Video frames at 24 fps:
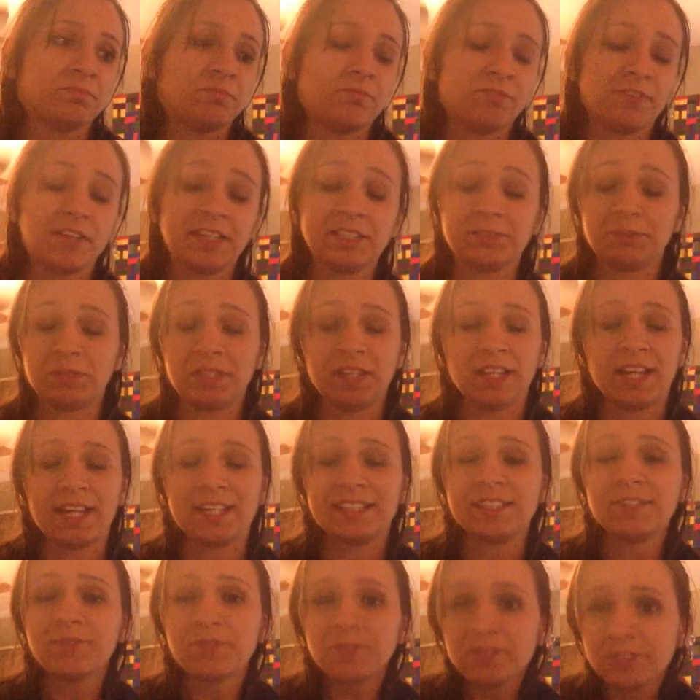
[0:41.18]
faced with a lot
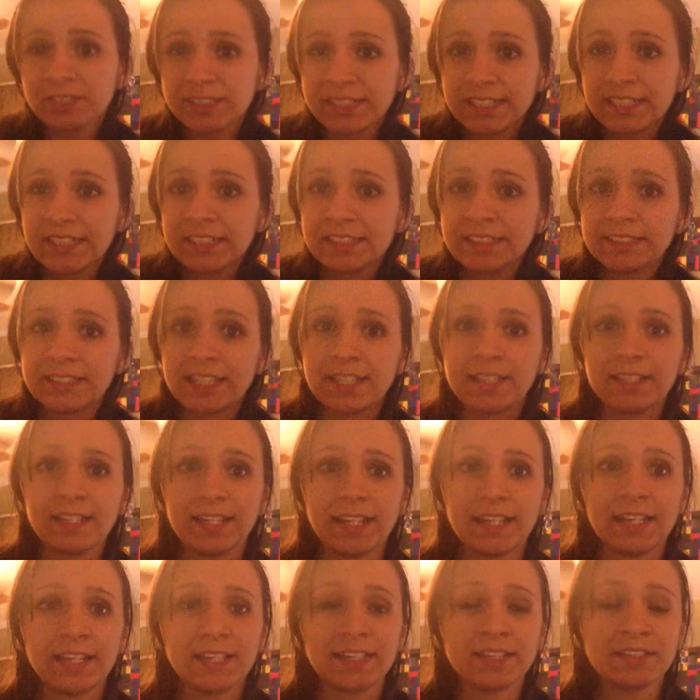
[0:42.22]
of difficulties
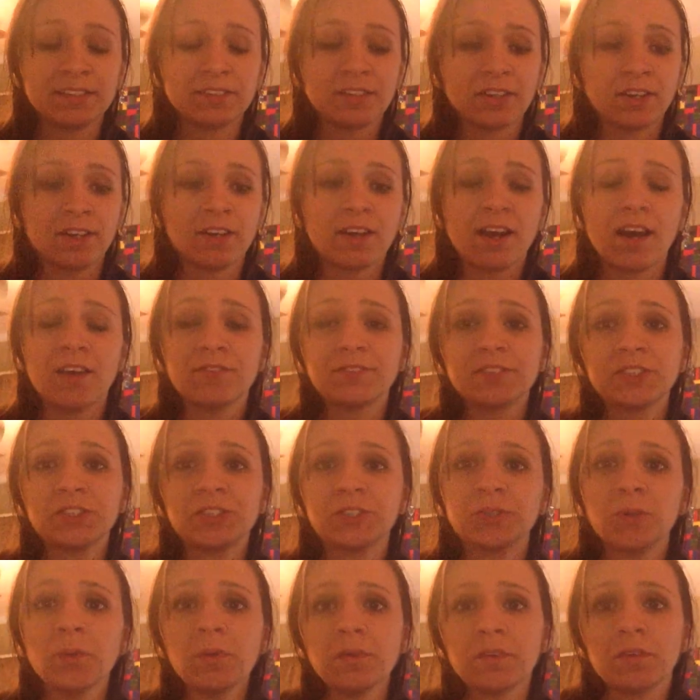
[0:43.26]
and are often
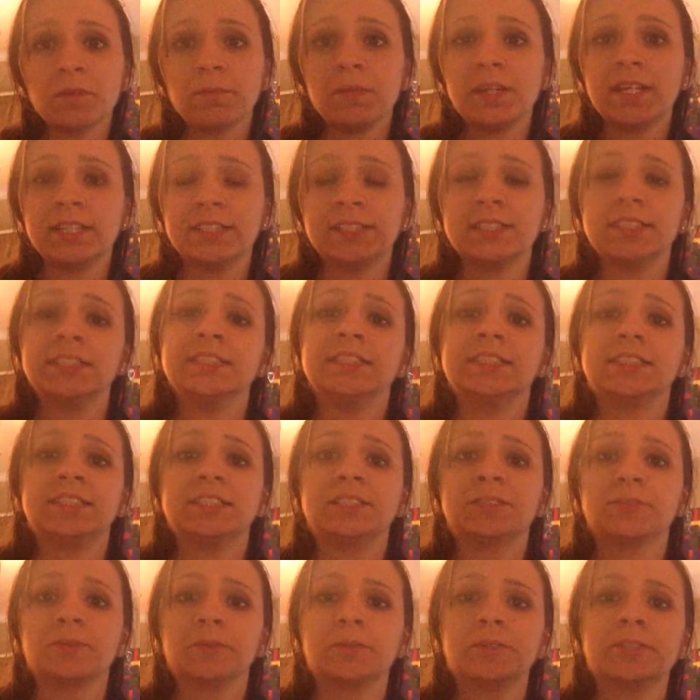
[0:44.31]
shortened because of these
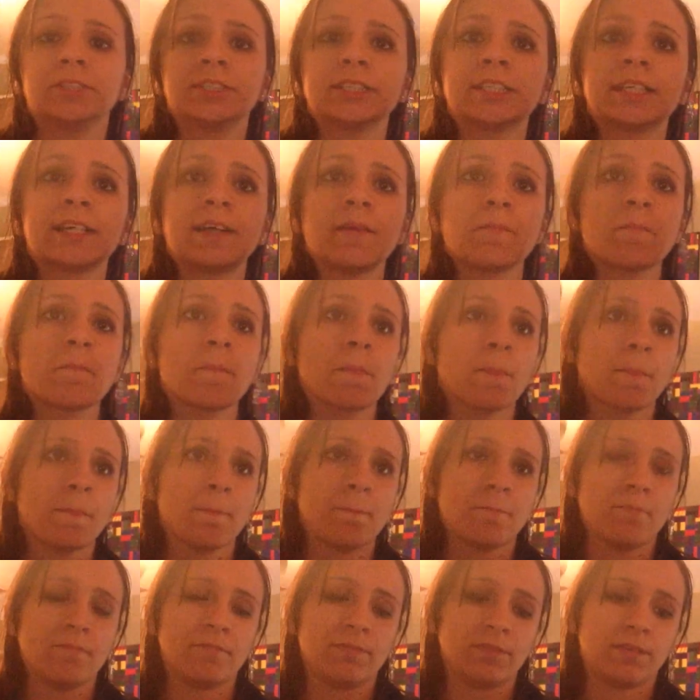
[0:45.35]
disorders.
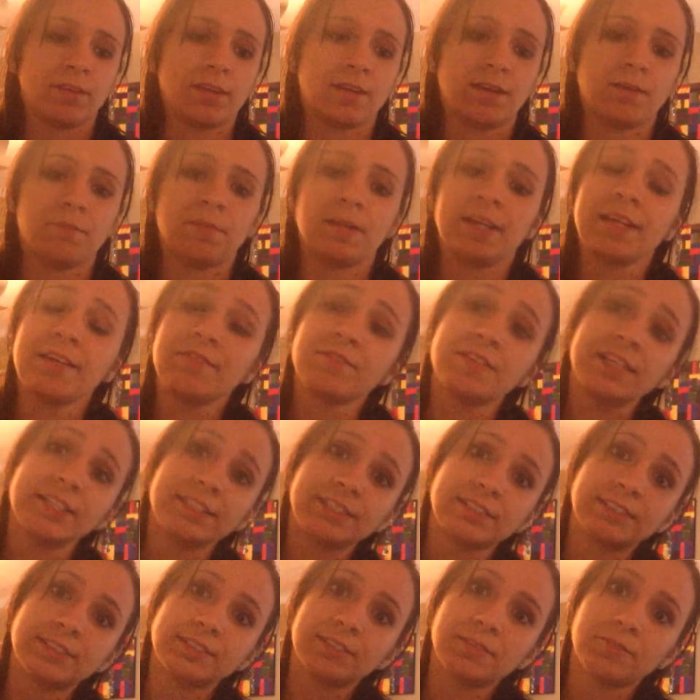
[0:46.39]
Many of
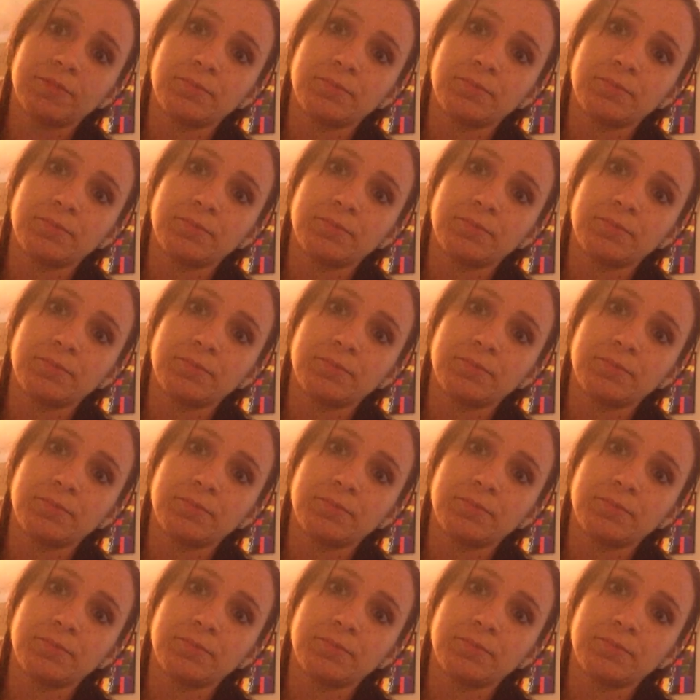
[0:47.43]
these